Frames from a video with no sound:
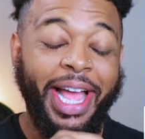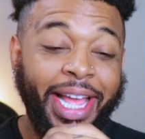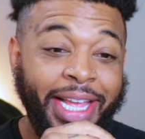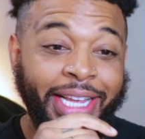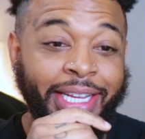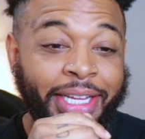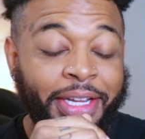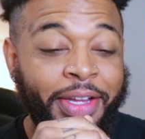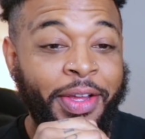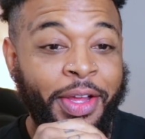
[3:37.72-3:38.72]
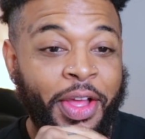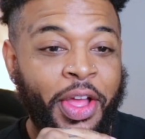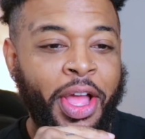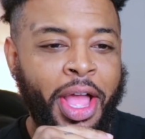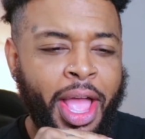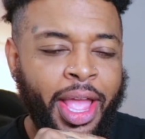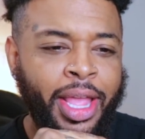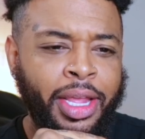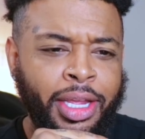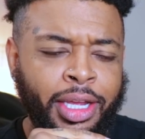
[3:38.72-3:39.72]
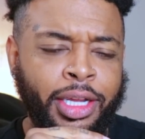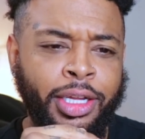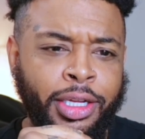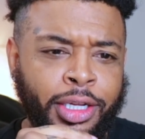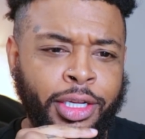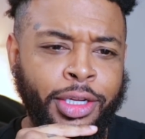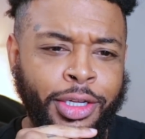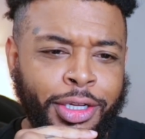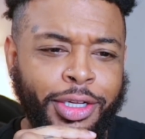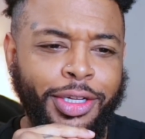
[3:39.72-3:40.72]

don't like to argue. You could be right and I still end up slapping your tongue.